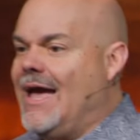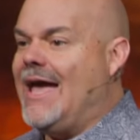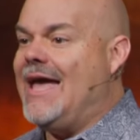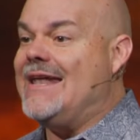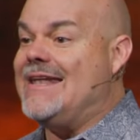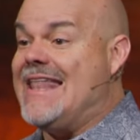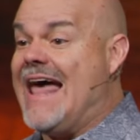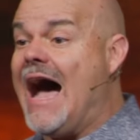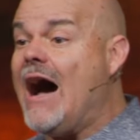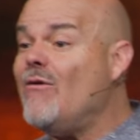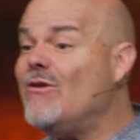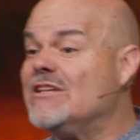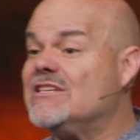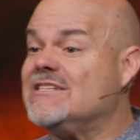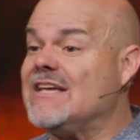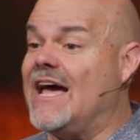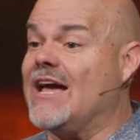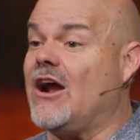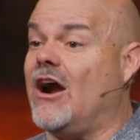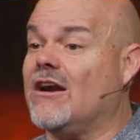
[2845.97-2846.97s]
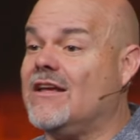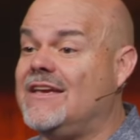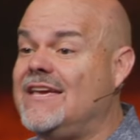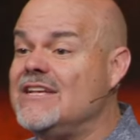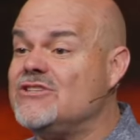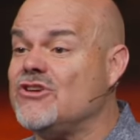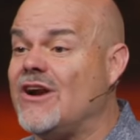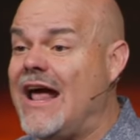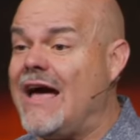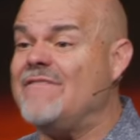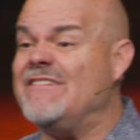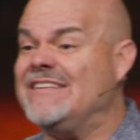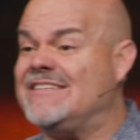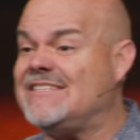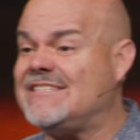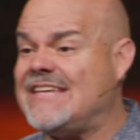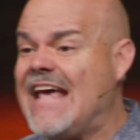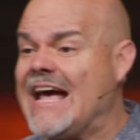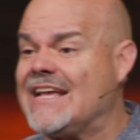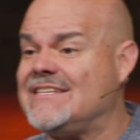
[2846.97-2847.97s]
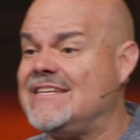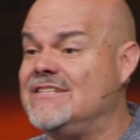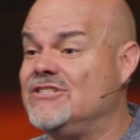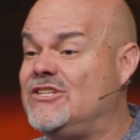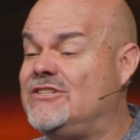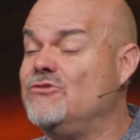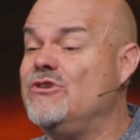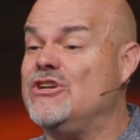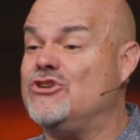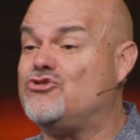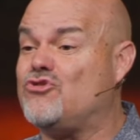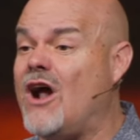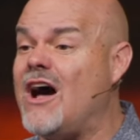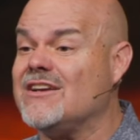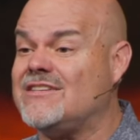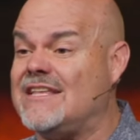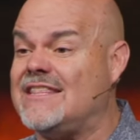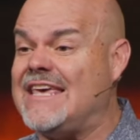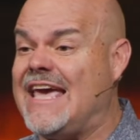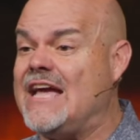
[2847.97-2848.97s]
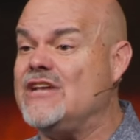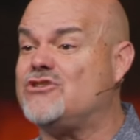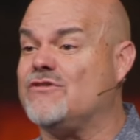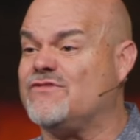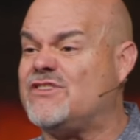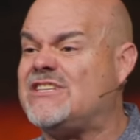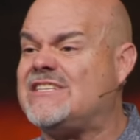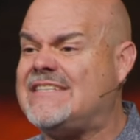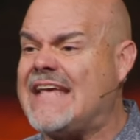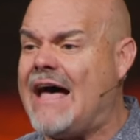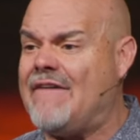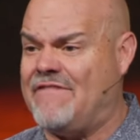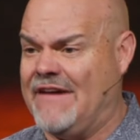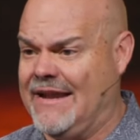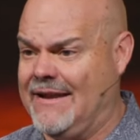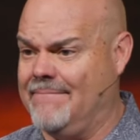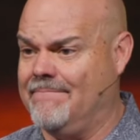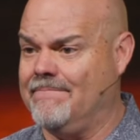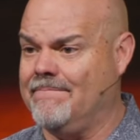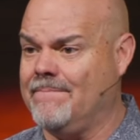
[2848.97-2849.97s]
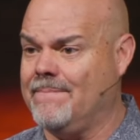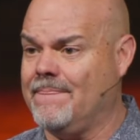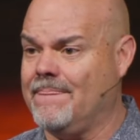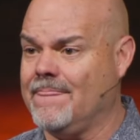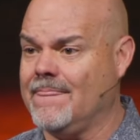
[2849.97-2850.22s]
And now it's like our kids are having sex and doing drugs at the age of seven